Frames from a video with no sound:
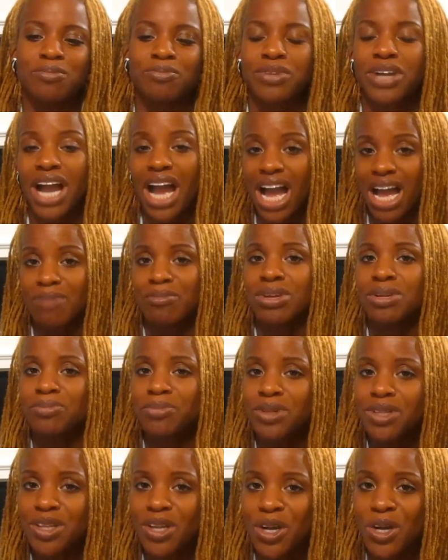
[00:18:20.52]
comment
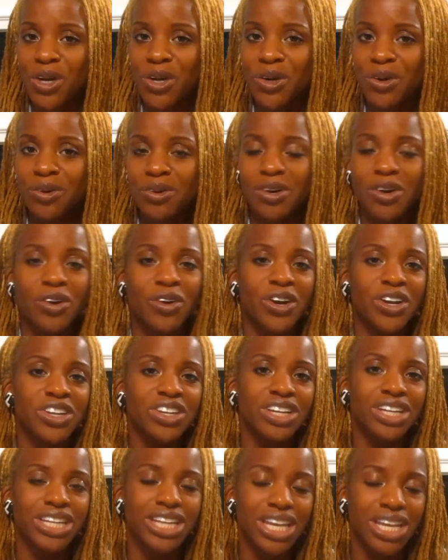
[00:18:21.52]
below, or you
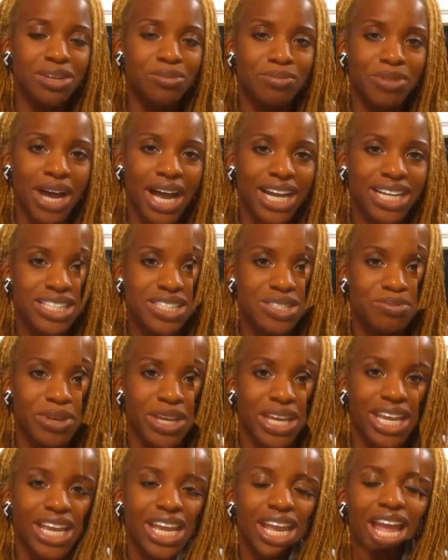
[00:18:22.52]
can inbox me.
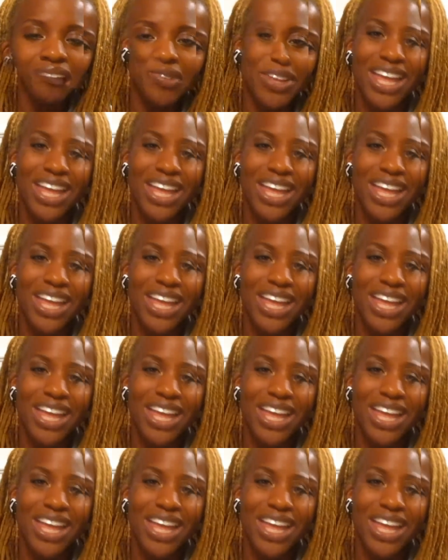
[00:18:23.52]
Well,